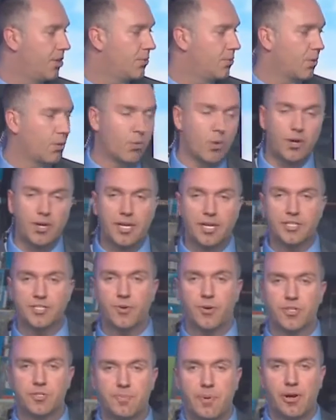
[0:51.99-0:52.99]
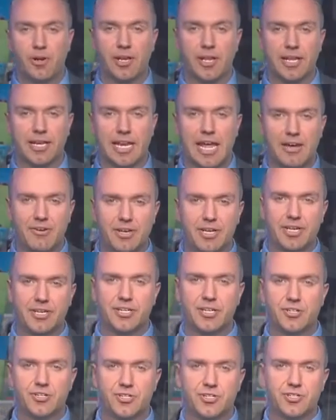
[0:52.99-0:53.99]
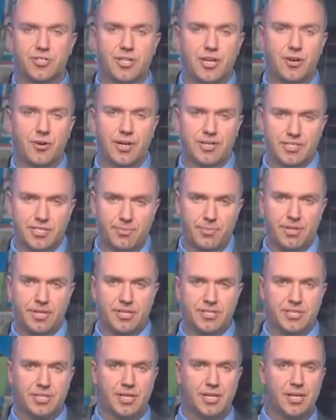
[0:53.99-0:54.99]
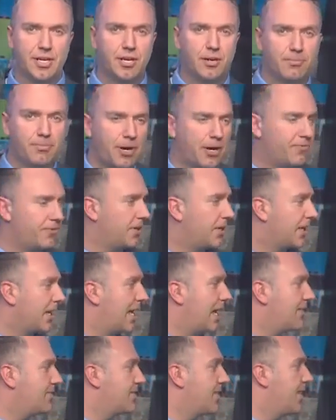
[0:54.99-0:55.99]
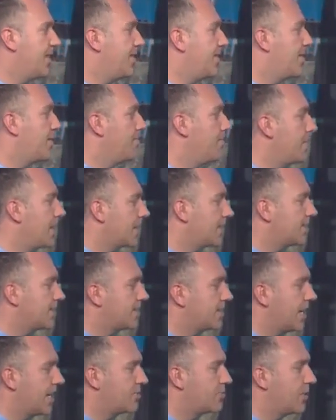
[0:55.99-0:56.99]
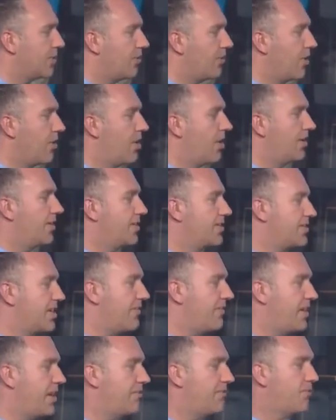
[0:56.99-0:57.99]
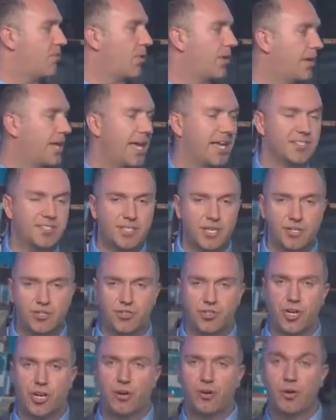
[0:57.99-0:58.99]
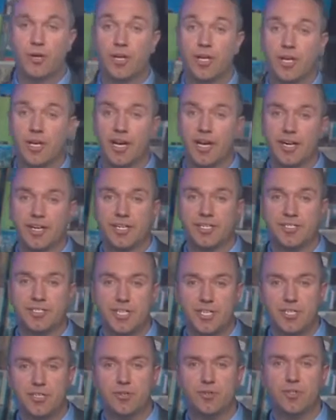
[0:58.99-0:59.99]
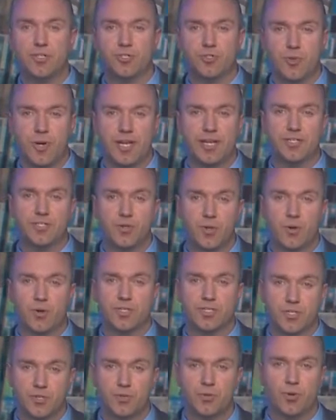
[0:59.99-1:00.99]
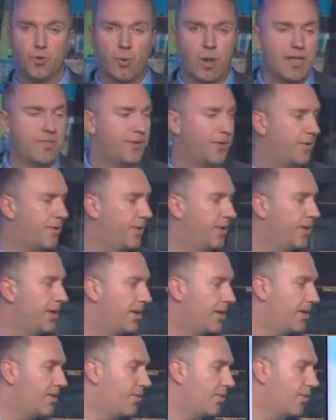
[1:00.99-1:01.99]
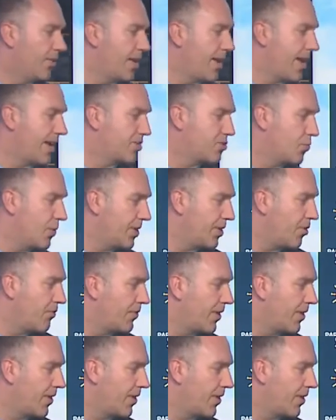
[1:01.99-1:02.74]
We're working towards partly cloudy conditions, though, as some of these puffy clouds get into the mix as we go along. And the 7-day forecast does show a continued trend towards cool weather into early next week.